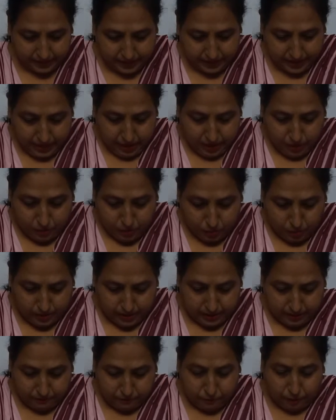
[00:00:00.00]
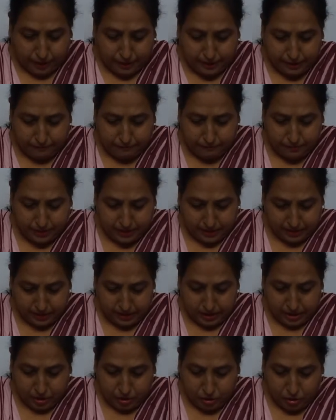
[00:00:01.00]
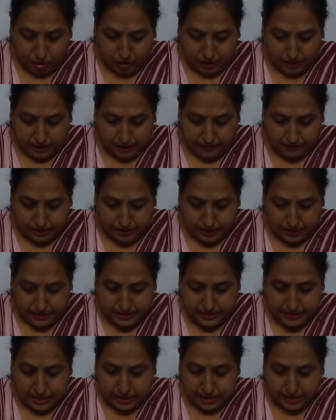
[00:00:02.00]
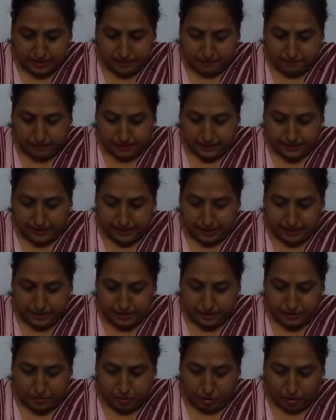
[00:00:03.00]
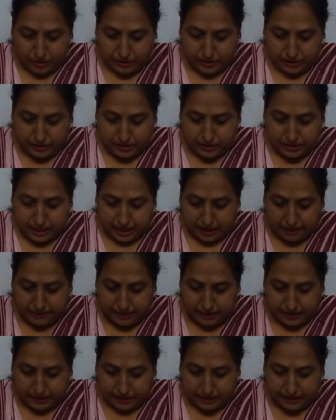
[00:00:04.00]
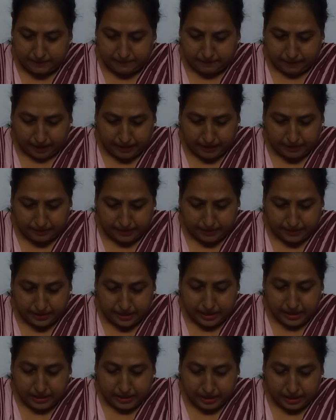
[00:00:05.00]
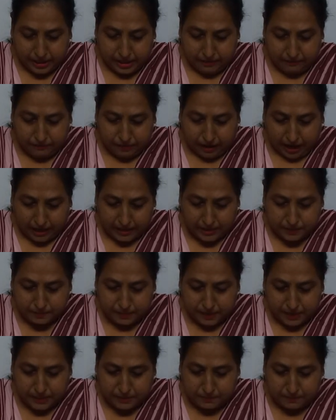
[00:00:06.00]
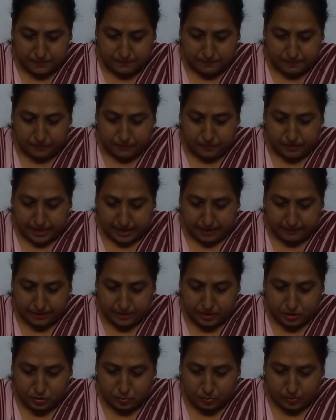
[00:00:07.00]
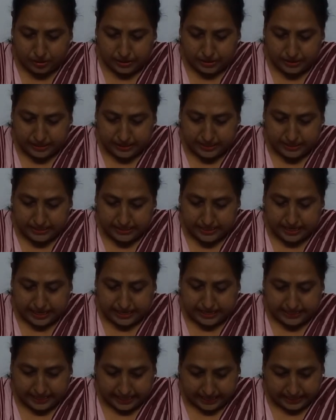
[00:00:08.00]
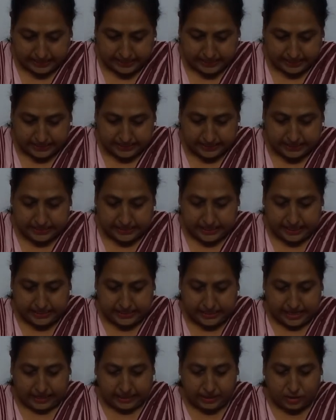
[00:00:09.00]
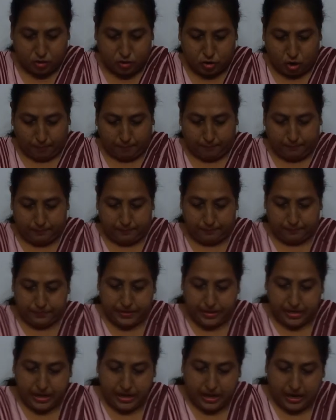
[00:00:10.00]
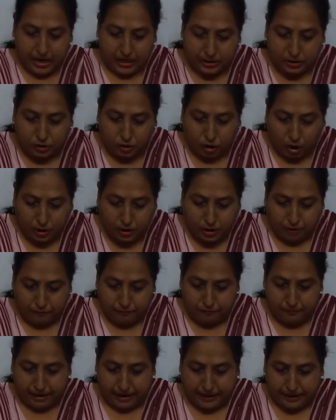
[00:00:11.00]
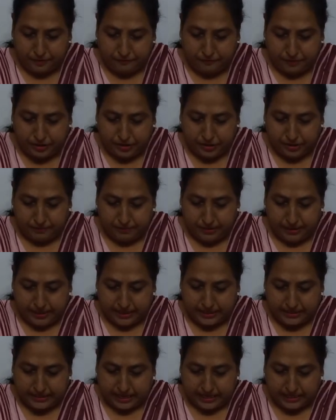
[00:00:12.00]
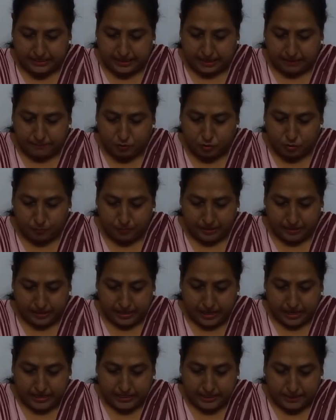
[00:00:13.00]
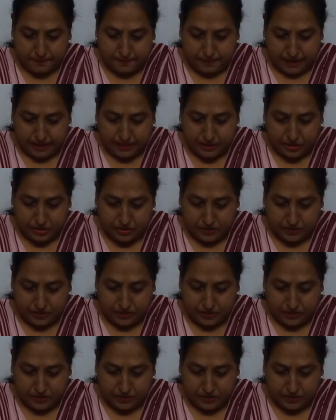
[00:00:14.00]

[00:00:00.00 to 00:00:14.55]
Noodle, forgive me your cleverness, but did not the chemical department give our space people vitamins to increase their intelligence? Think tank, stop. A thought of magnificent billions has come to me. Space